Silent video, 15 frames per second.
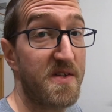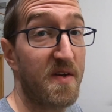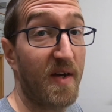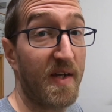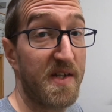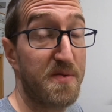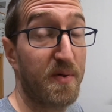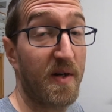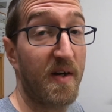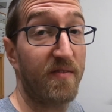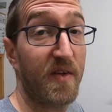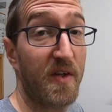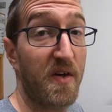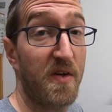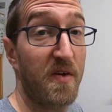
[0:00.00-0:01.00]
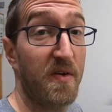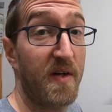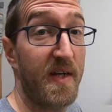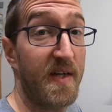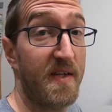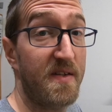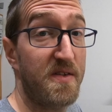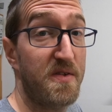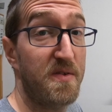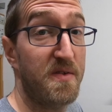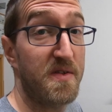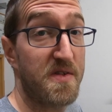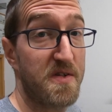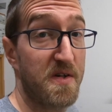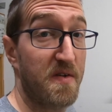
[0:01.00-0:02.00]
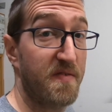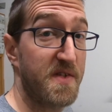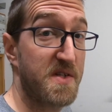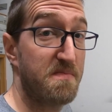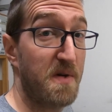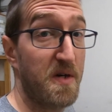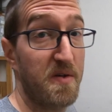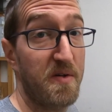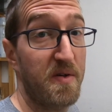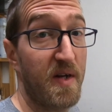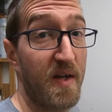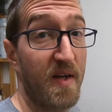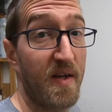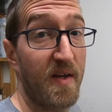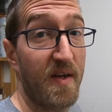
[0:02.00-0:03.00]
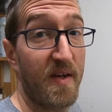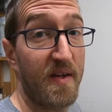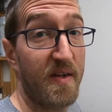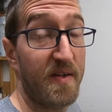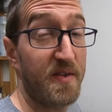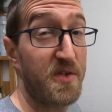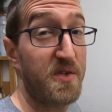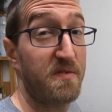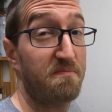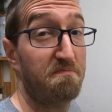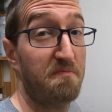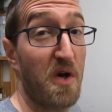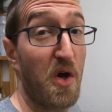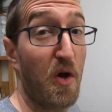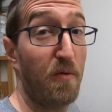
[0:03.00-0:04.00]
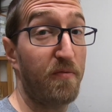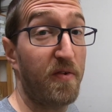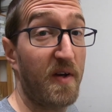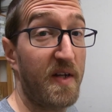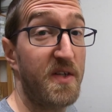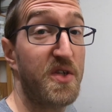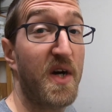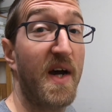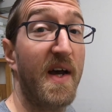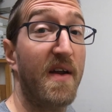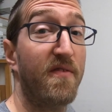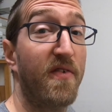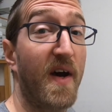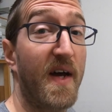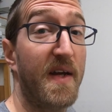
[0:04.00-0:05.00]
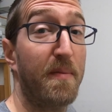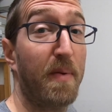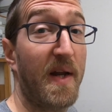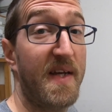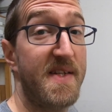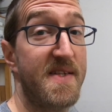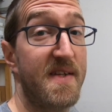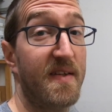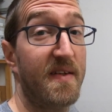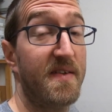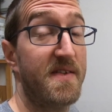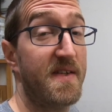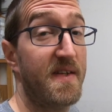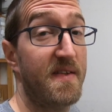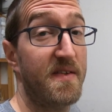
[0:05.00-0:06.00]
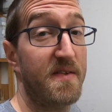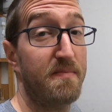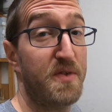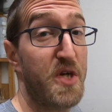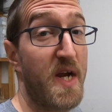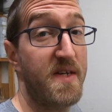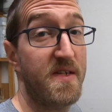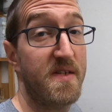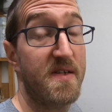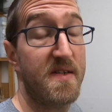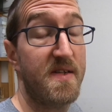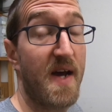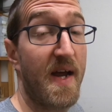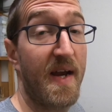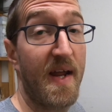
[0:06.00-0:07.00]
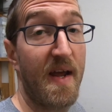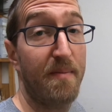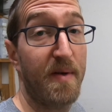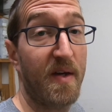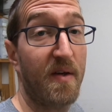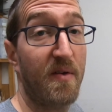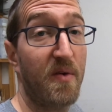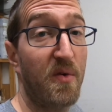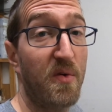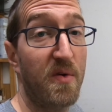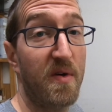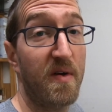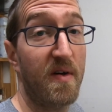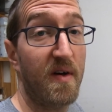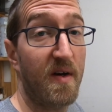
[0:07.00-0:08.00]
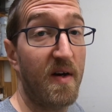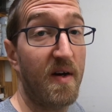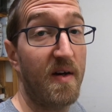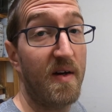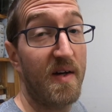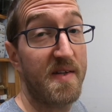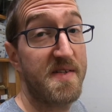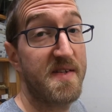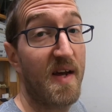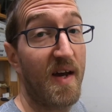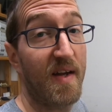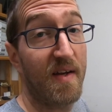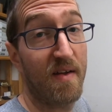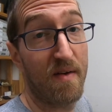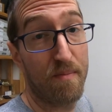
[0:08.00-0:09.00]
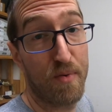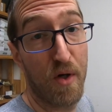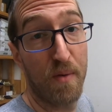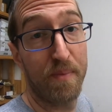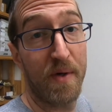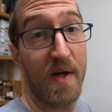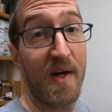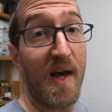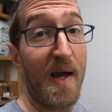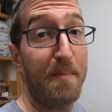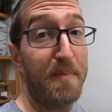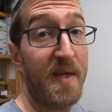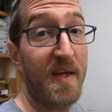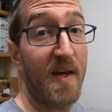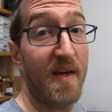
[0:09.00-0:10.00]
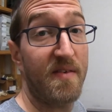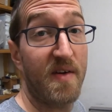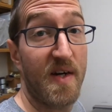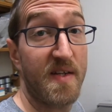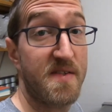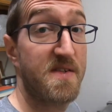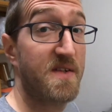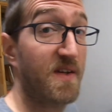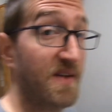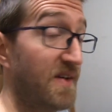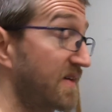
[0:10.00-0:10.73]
So I guess we're gonna have to go into the service mode and hopefully try and find a place in there to either change it to dynamic or assign an appropriate IP address.